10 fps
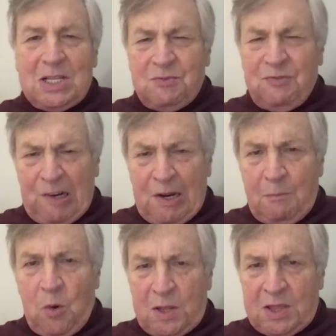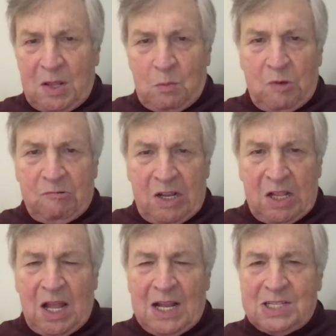very important that we
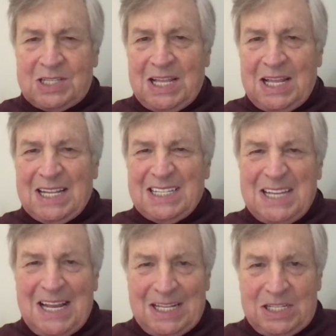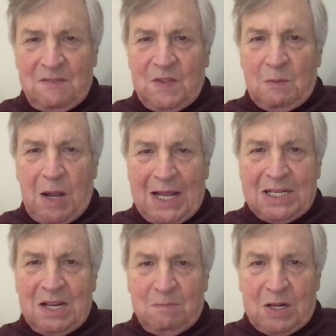realize the intent of the Biden
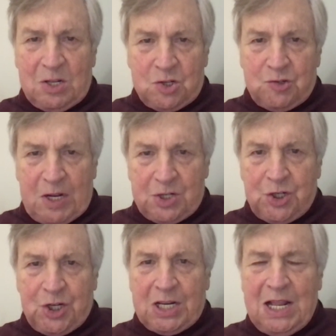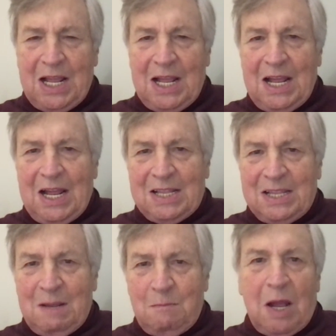administration and
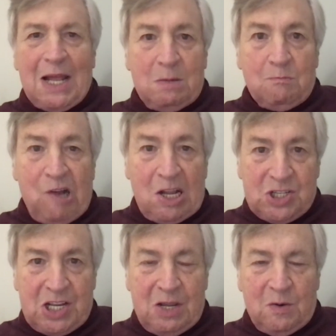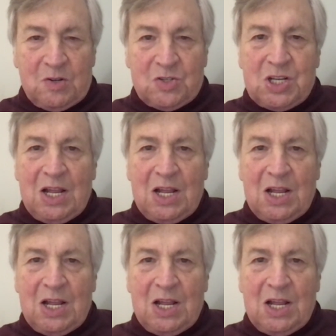the Biden prosecutors